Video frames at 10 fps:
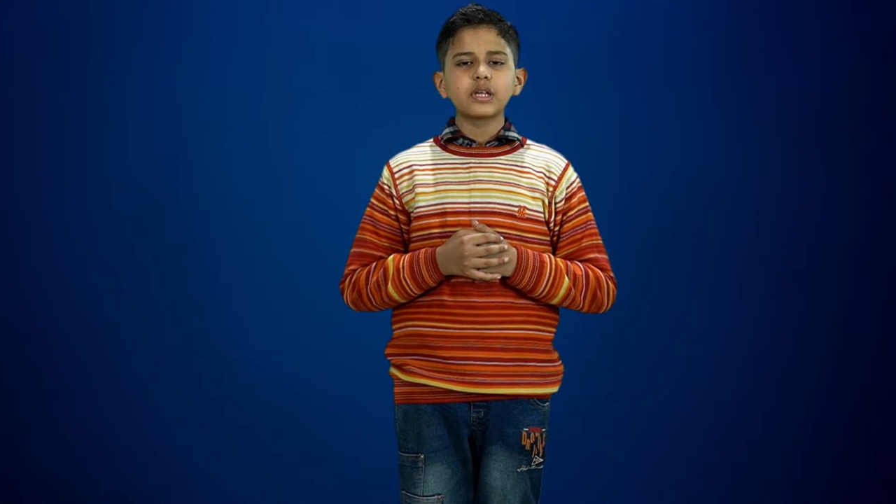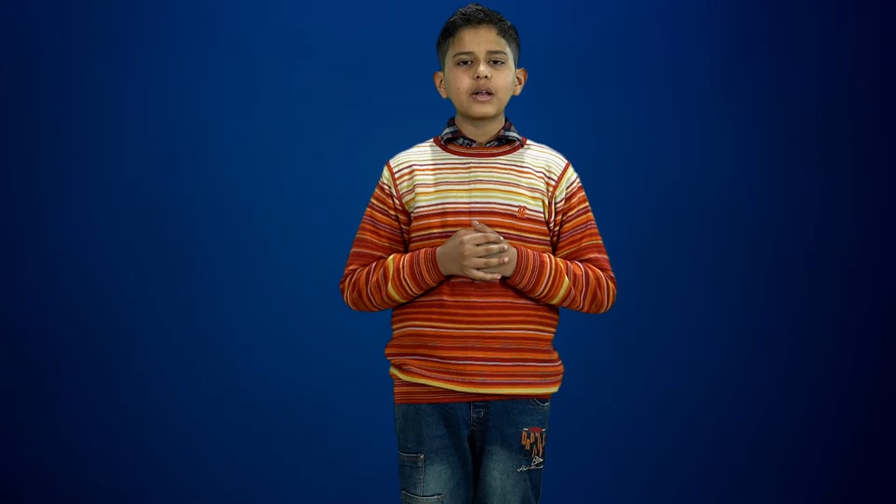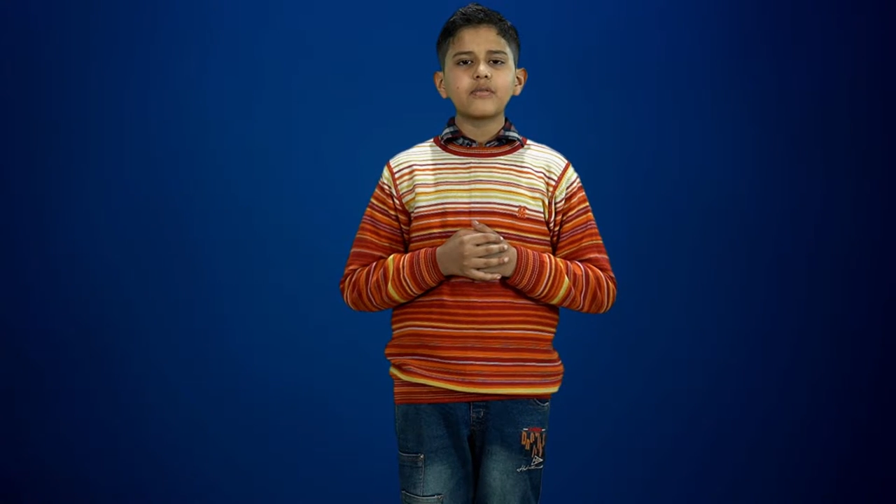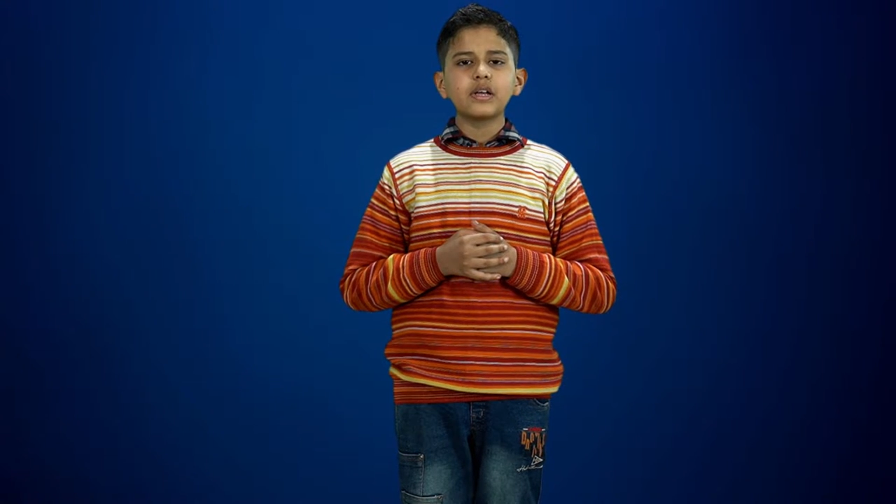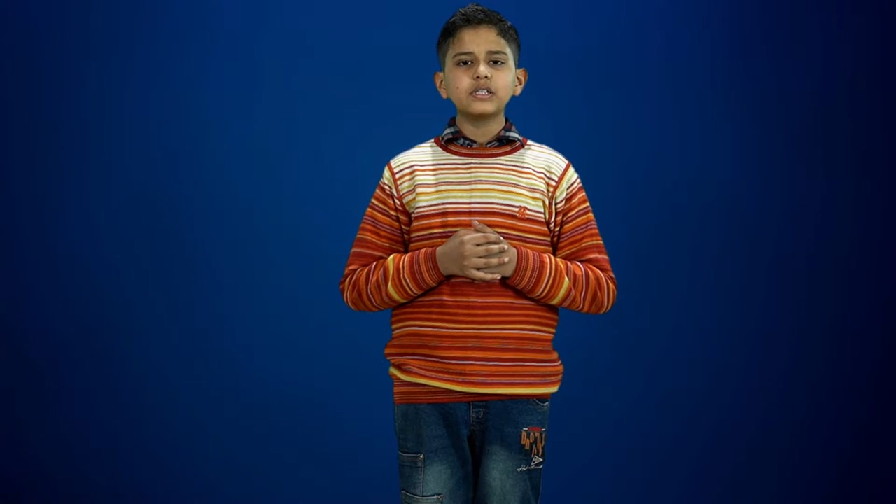
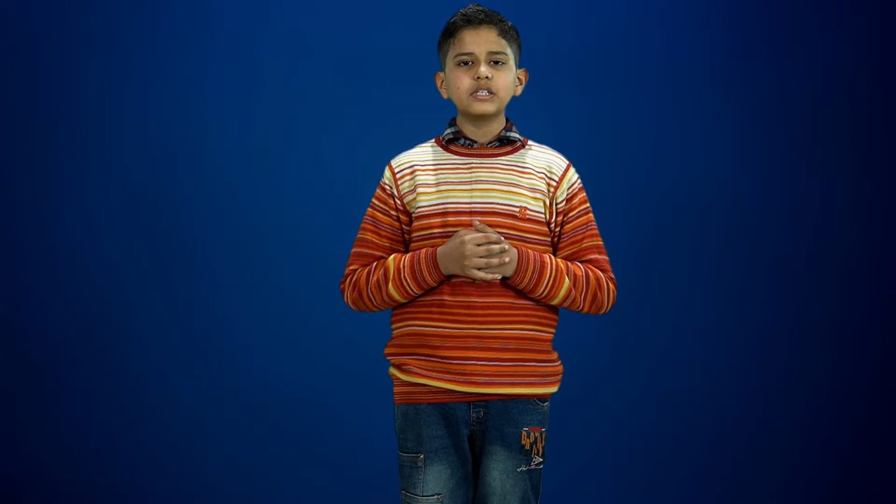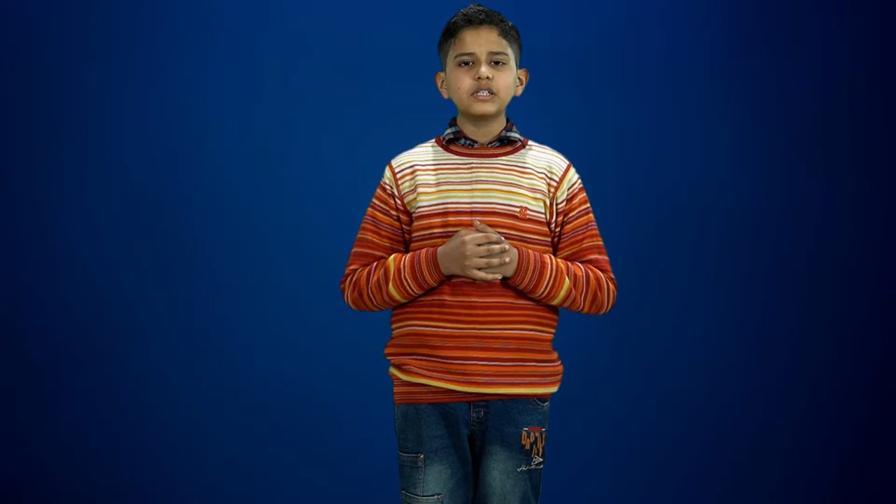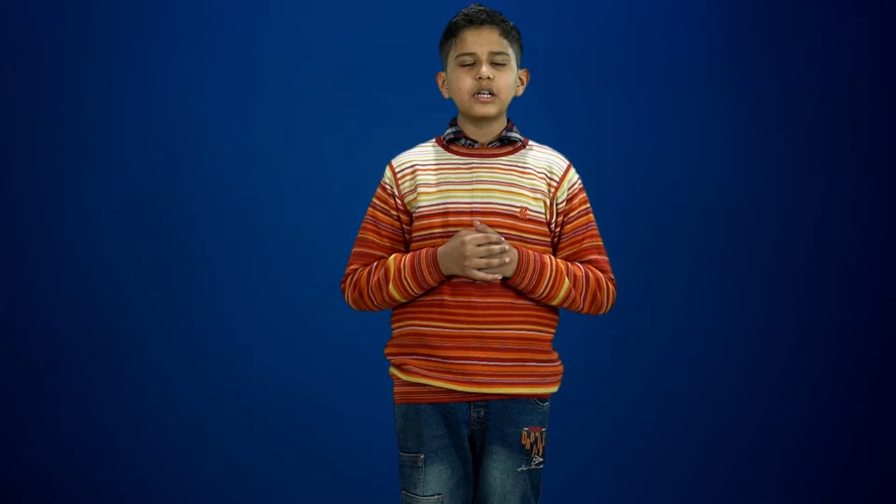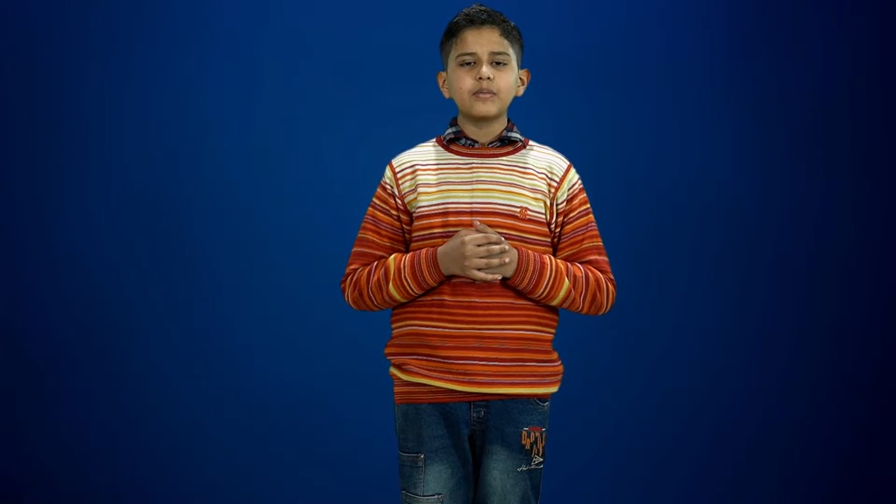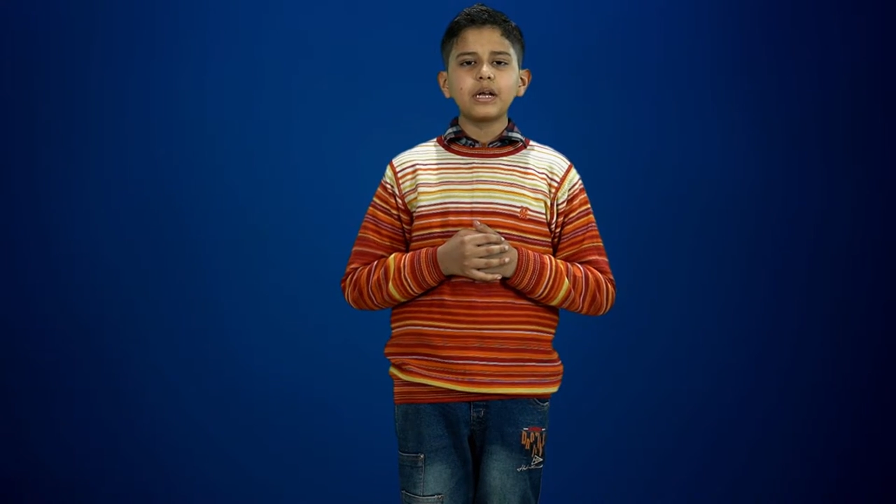and
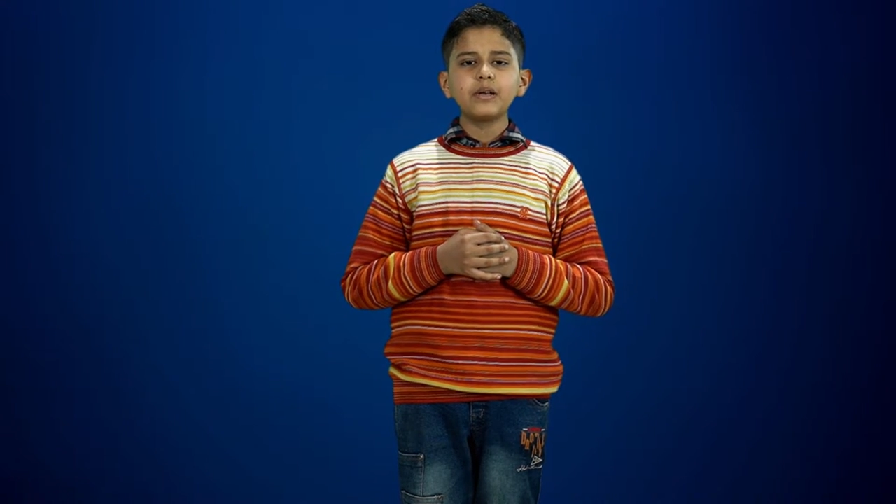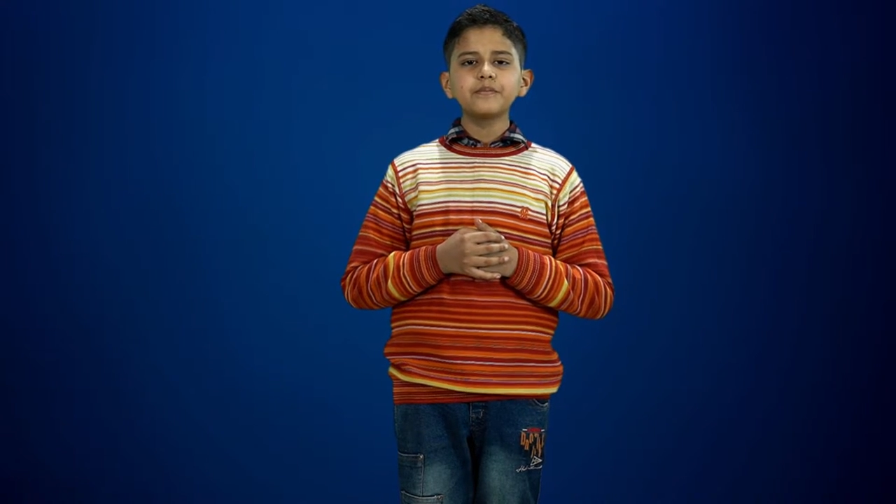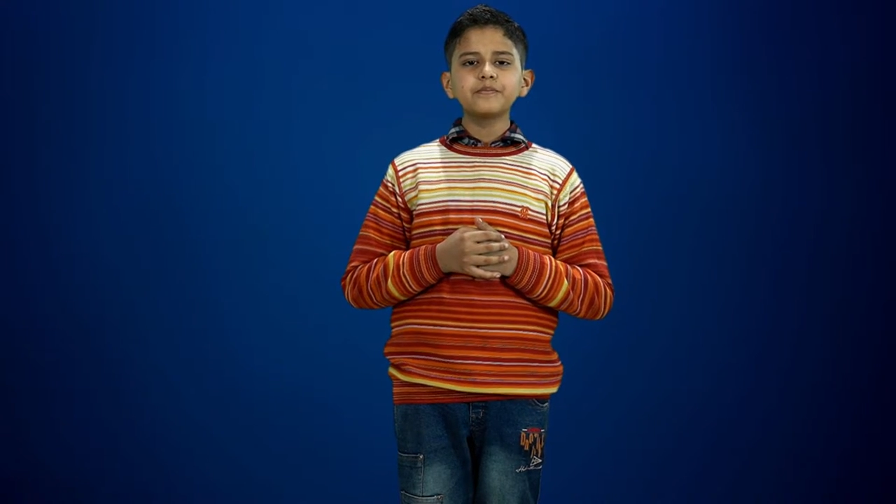vegetables.